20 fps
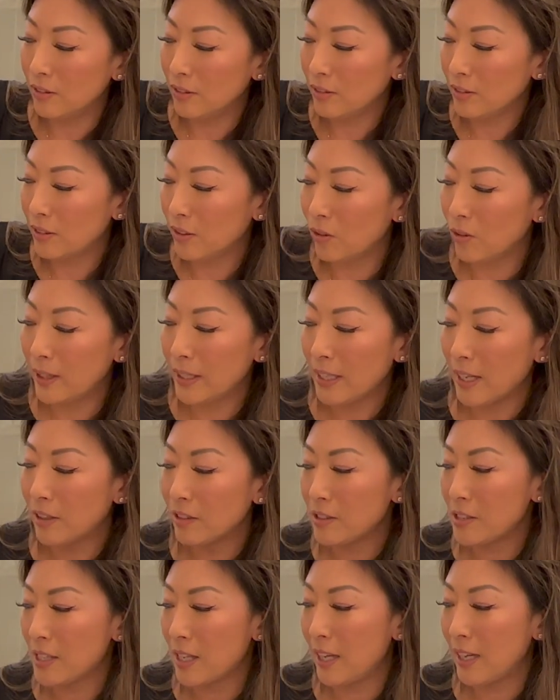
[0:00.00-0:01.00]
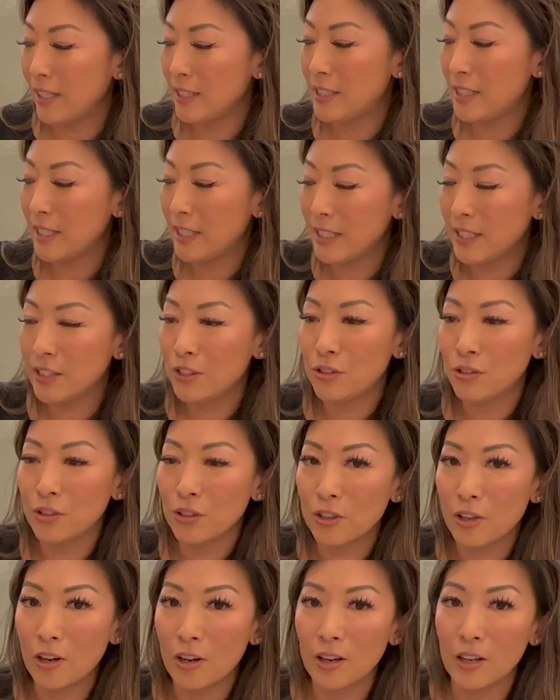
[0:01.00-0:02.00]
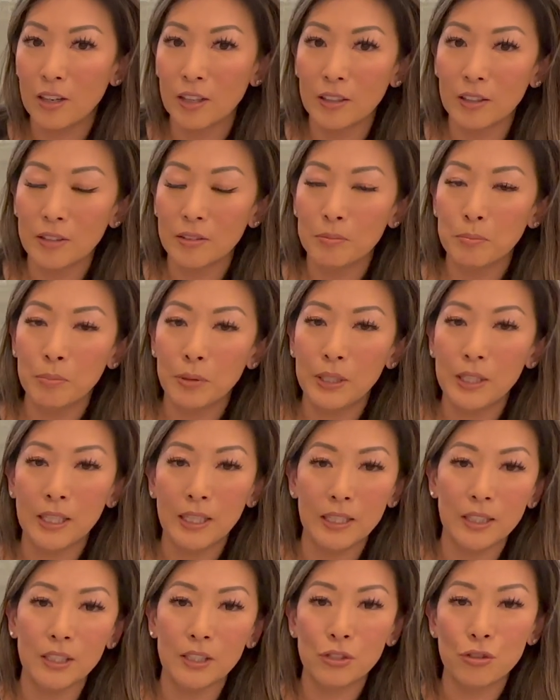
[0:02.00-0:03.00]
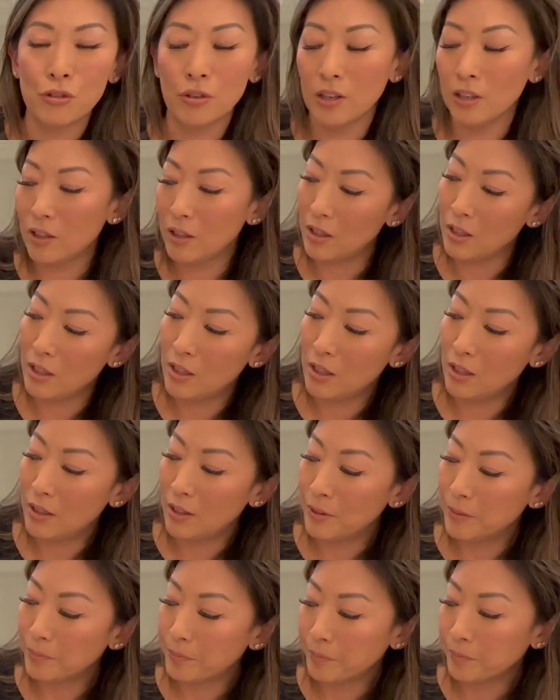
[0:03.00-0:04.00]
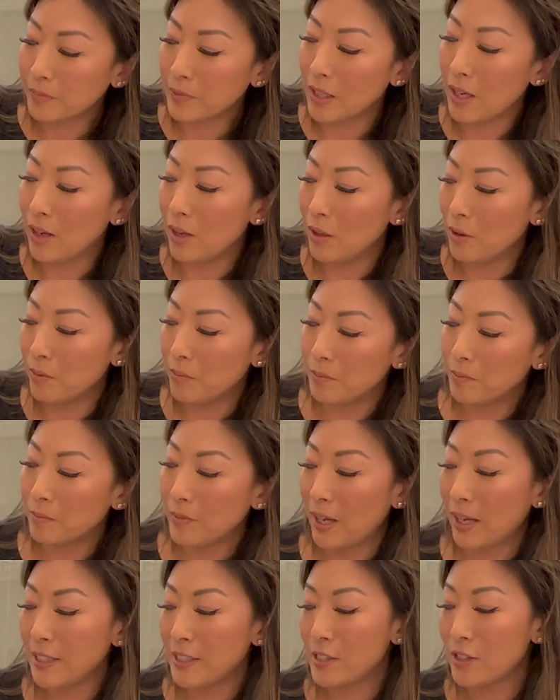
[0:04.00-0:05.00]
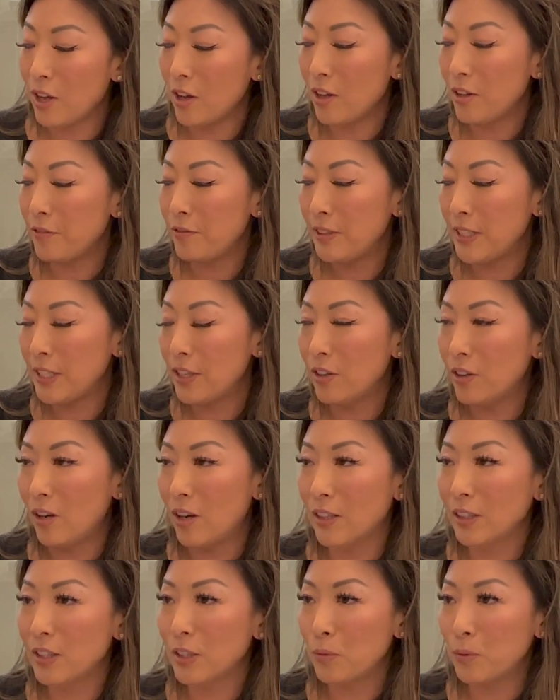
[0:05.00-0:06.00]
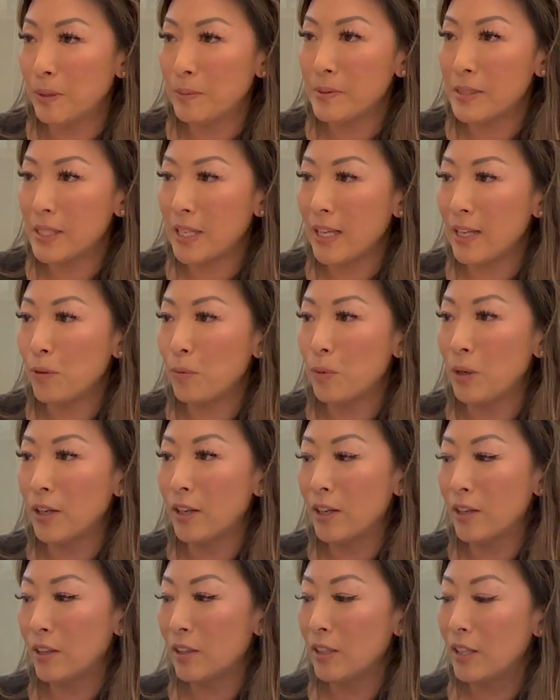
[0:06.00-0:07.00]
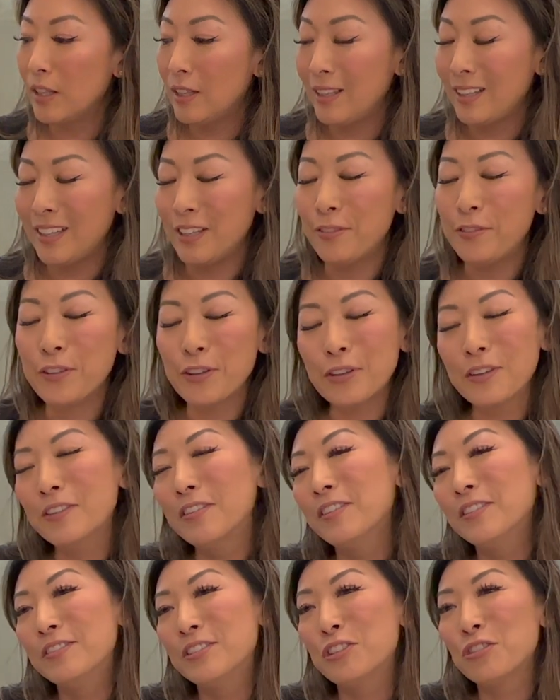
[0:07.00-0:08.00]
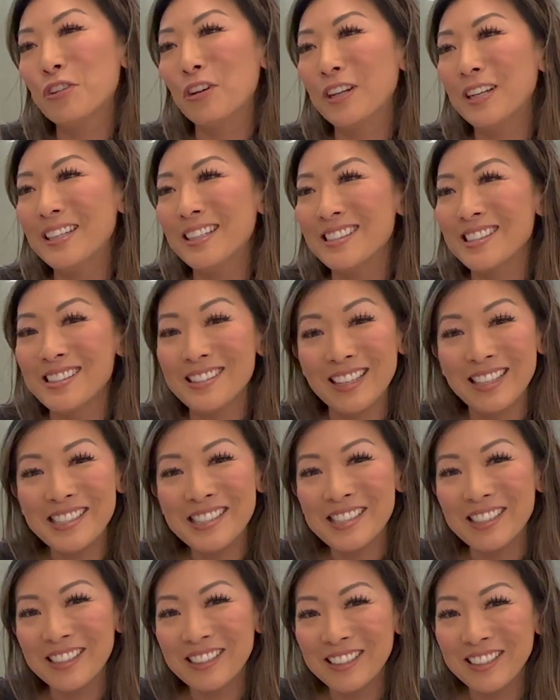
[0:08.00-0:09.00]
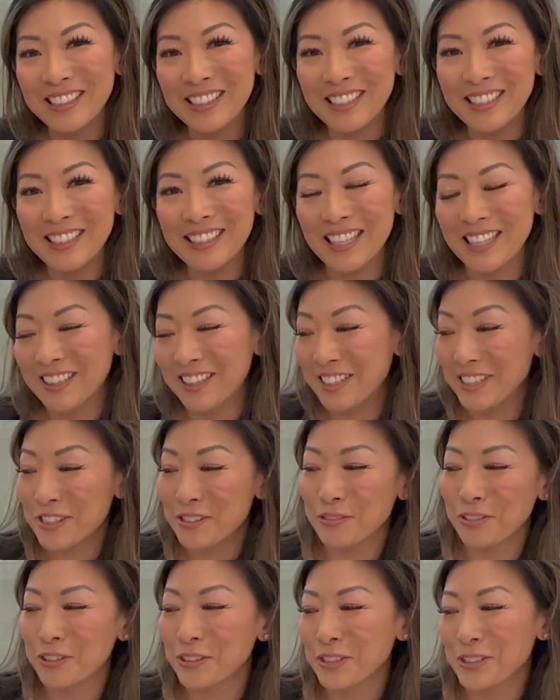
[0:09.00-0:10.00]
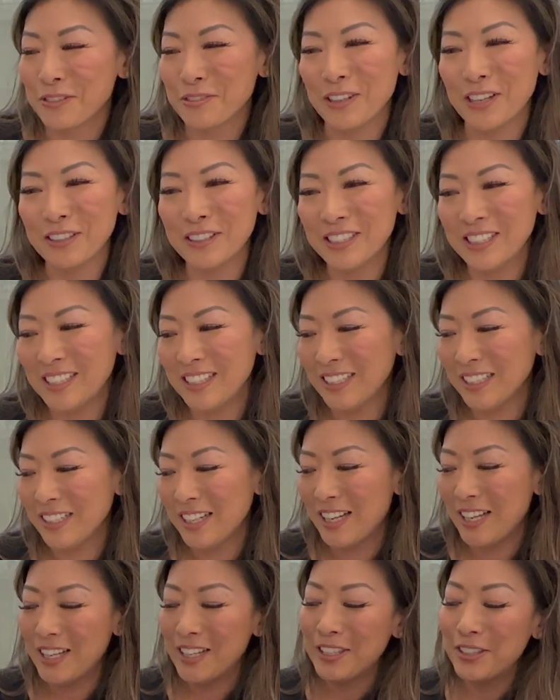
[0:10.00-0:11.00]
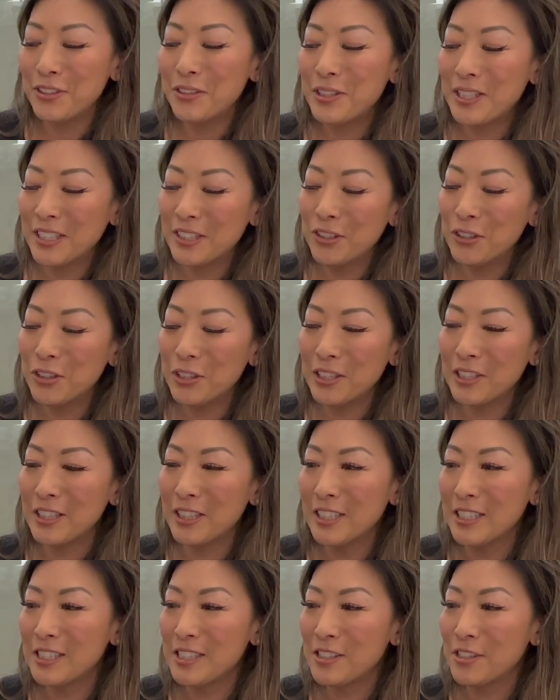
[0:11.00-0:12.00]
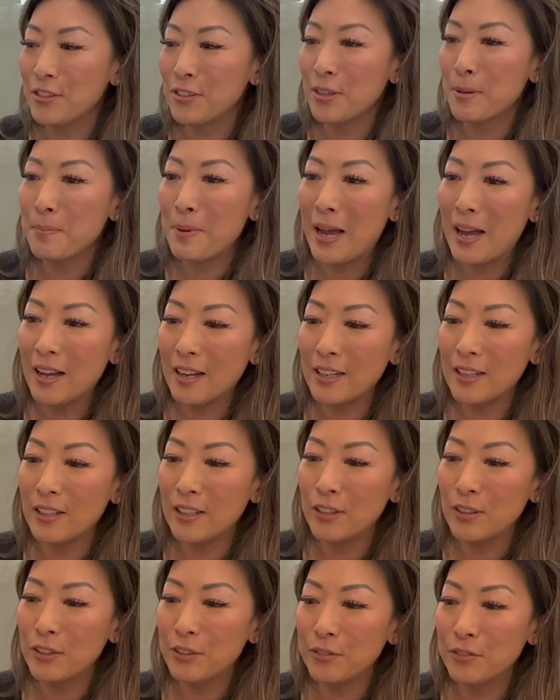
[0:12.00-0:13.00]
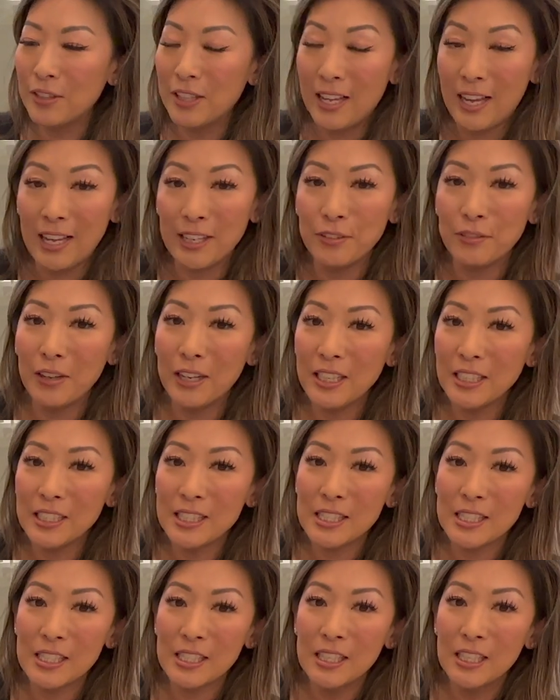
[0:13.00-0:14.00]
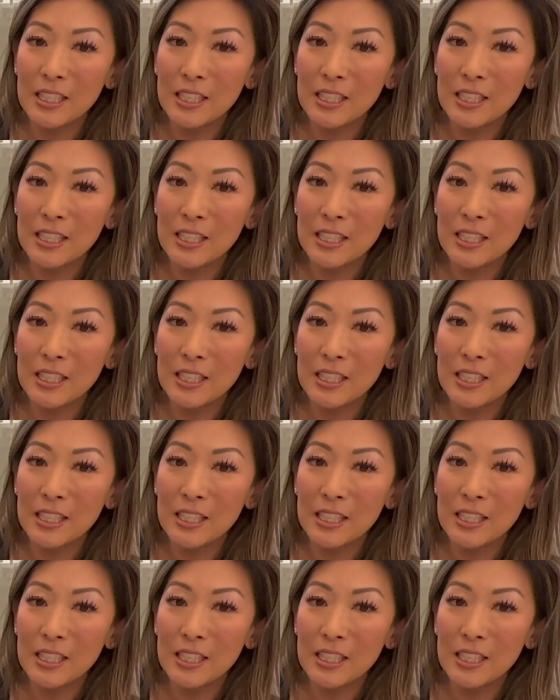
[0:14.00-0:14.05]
going outside, taking it to the car, putting it in the trunk. I saw a video on the website where if your trunk is nice and clean and this rolls around in it, you can hook this to the back of the headrest